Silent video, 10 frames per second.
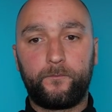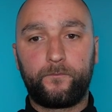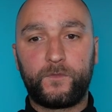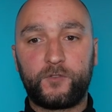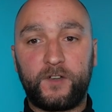
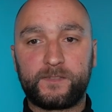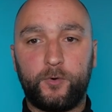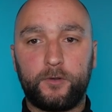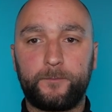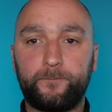
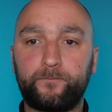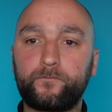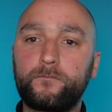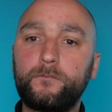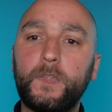transport.
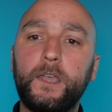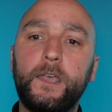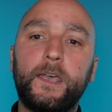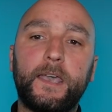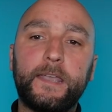
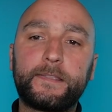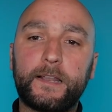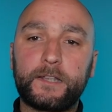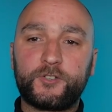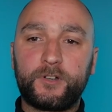
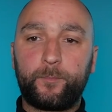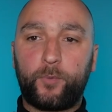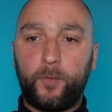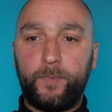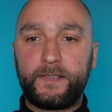Intellectual
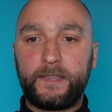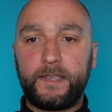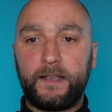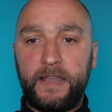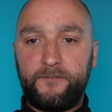property
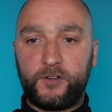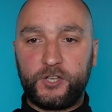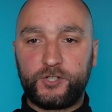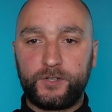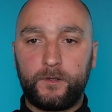
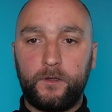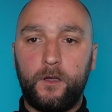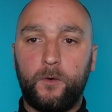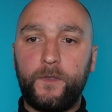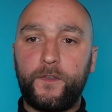leverage.
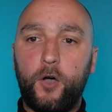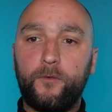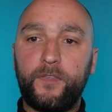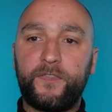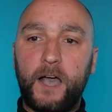With
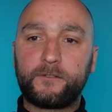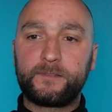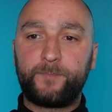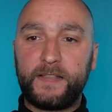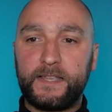over 1,000
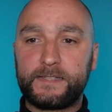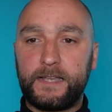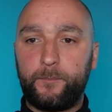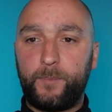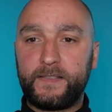patent
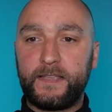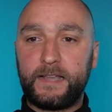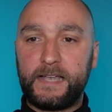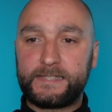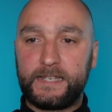
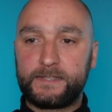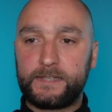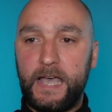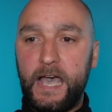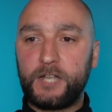
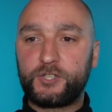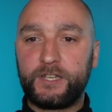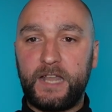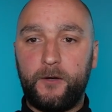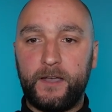assets, Archer
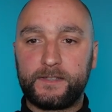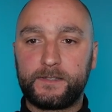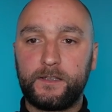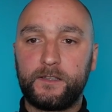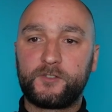now has
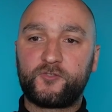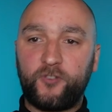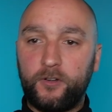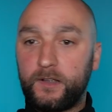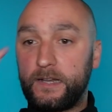
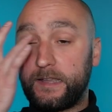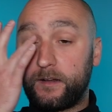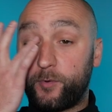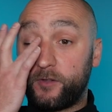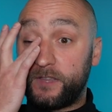stronger legal
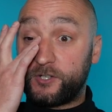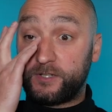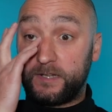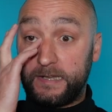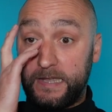
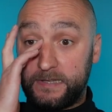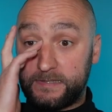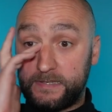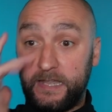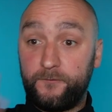protection
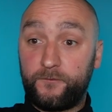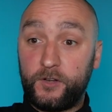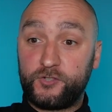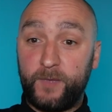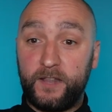against
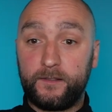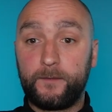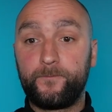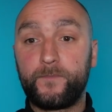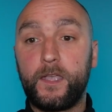infringement,
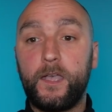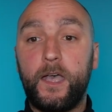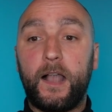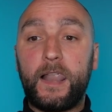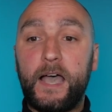
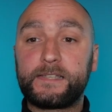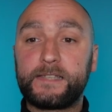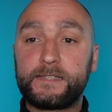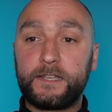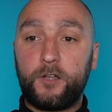
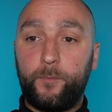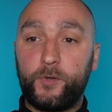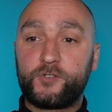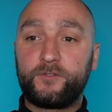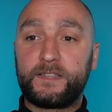licensing
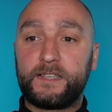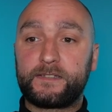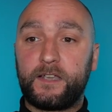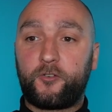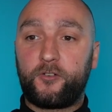opportunities
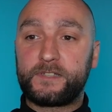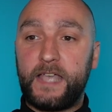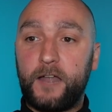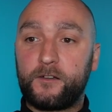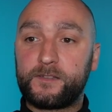across
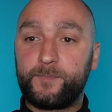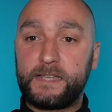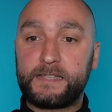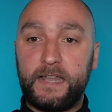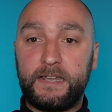aerospace
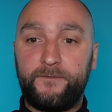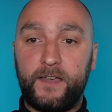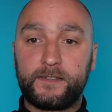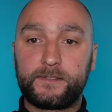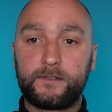and defense,